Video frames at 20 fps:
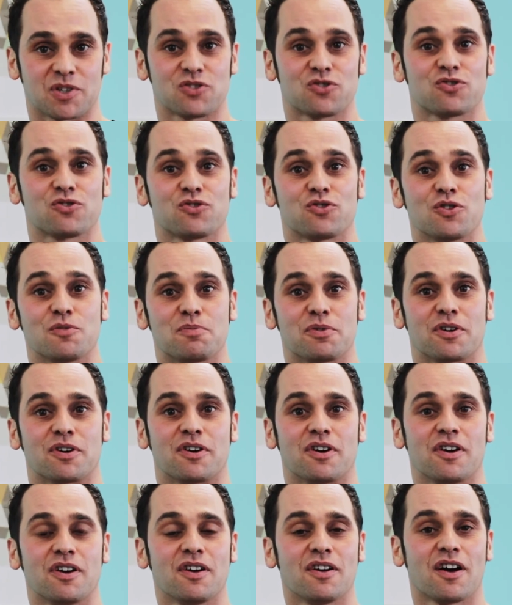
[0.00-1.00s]
a
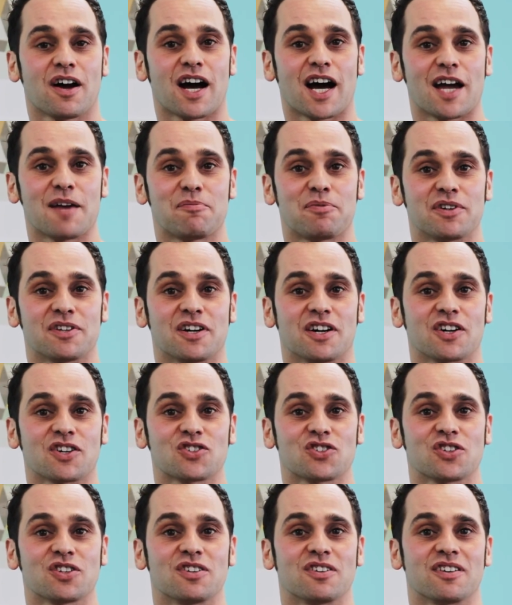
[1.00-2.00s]
super high
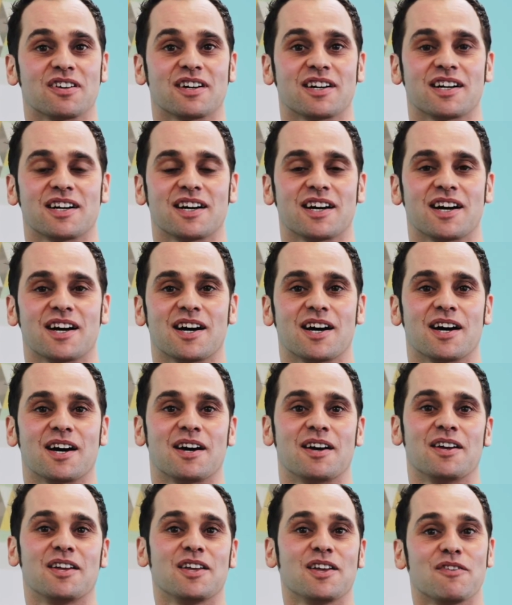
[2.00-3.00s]
production
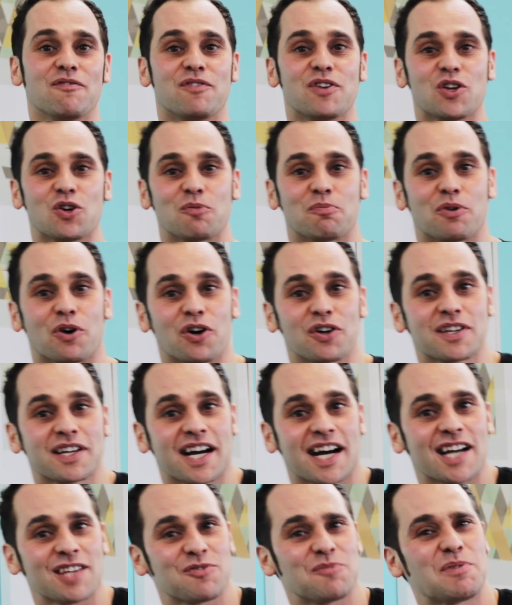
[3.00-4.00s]
uh, video
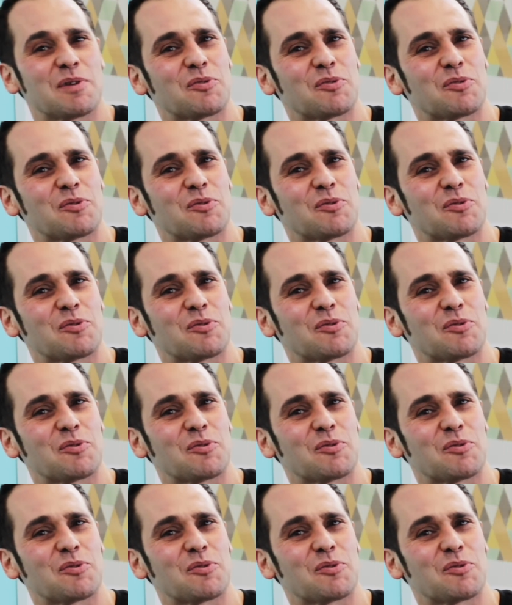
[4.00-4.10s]
podcast.